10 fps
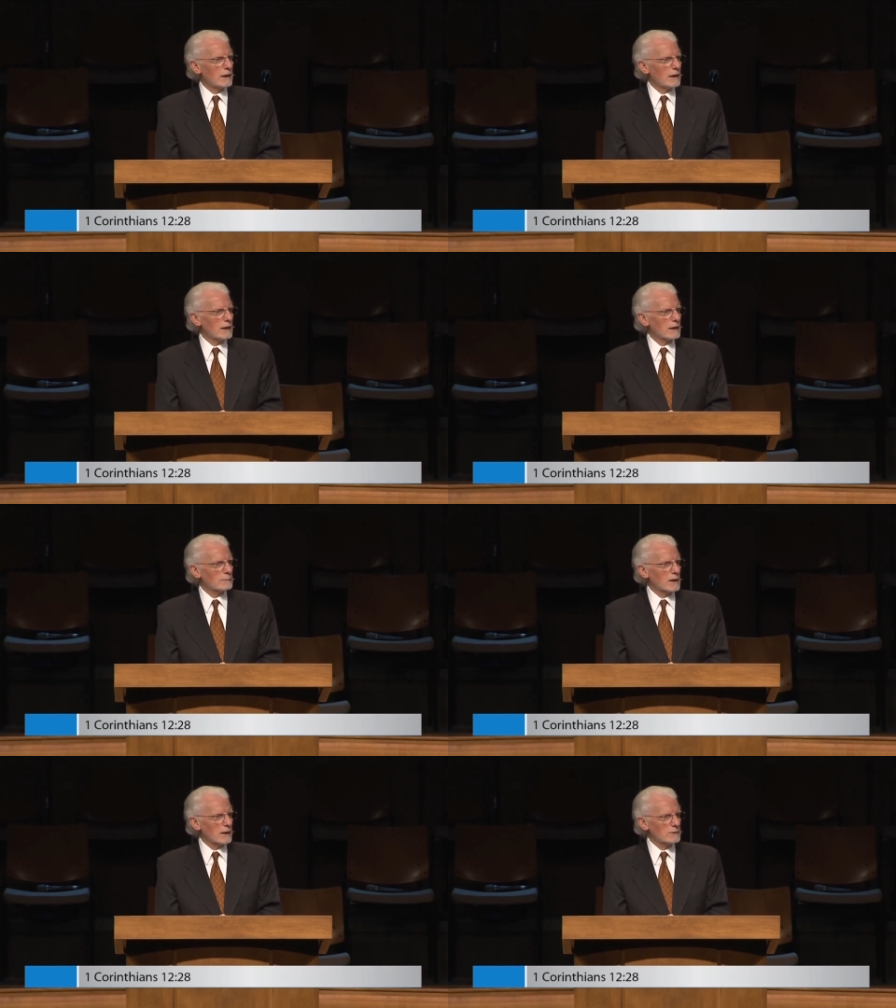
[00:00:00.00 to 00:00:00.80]

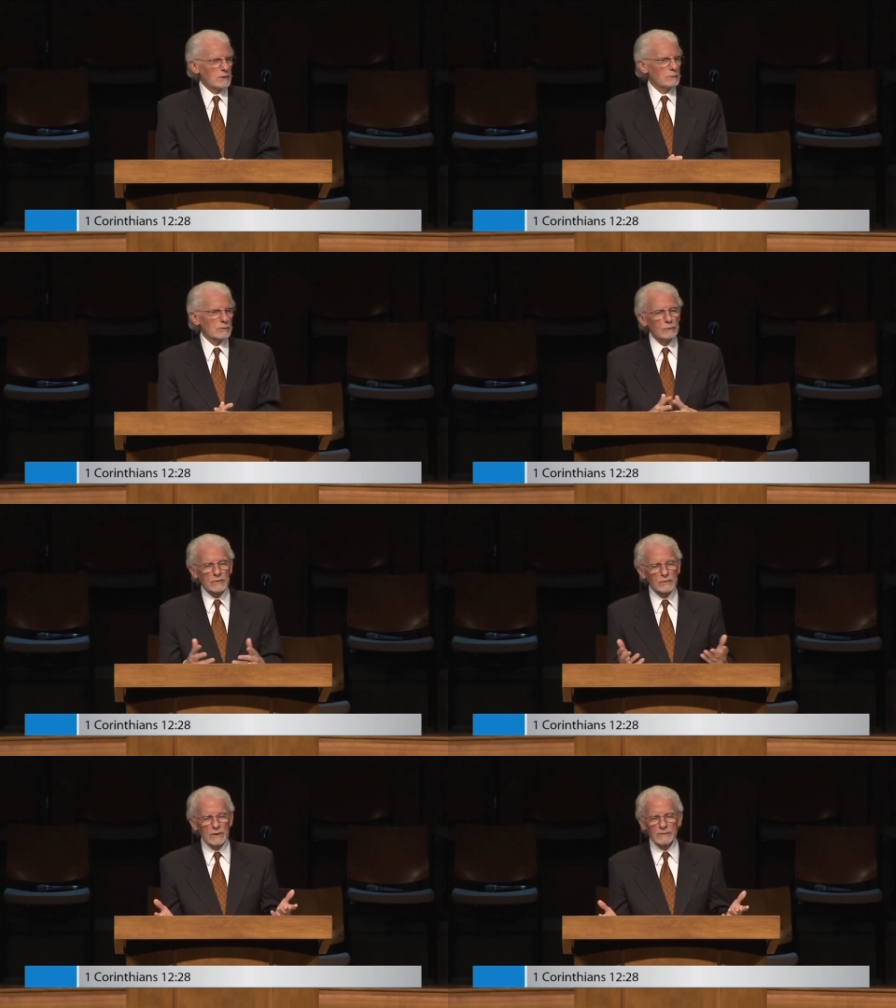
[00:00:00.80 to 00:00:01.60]
uh, because he was
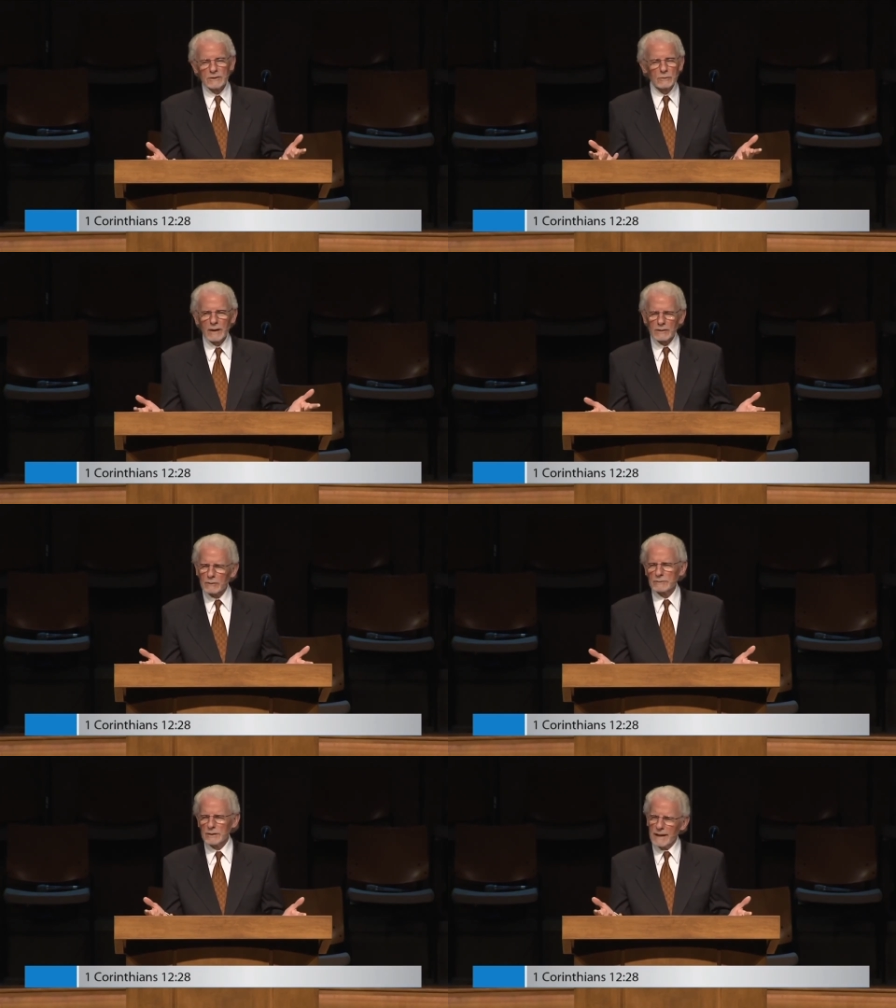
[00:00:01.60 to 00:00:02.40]
receiving direct
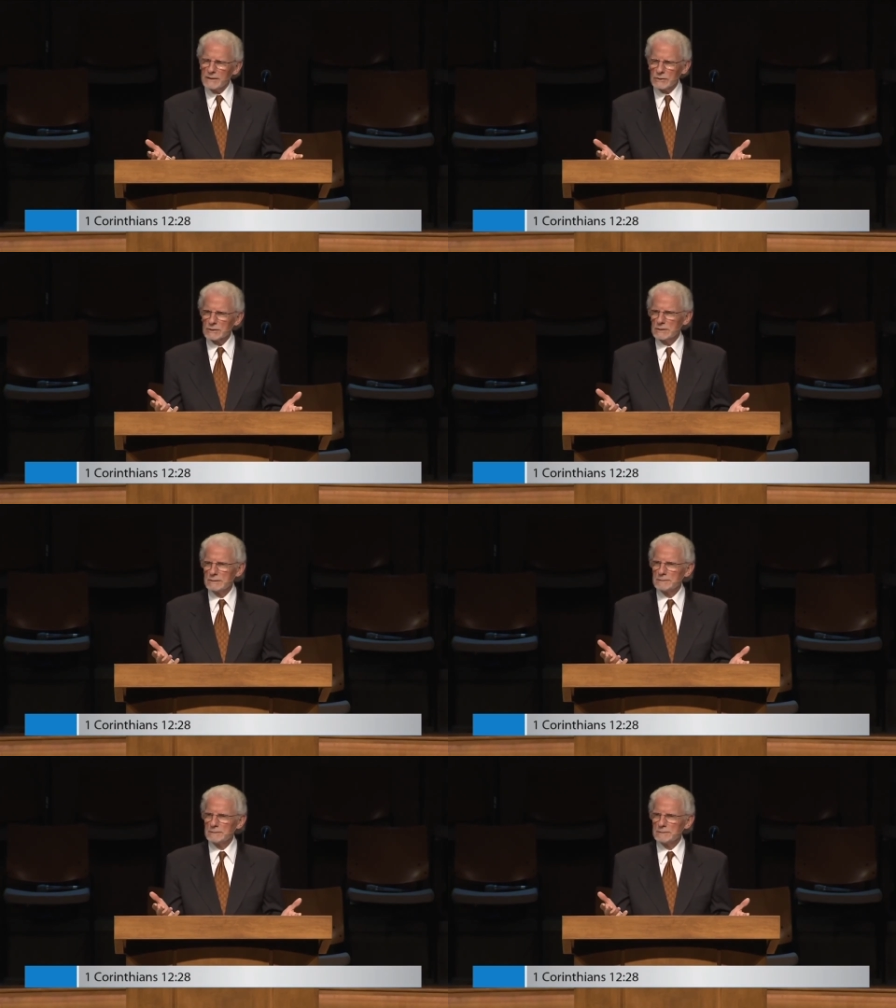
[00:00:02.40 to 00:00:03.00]
revelation.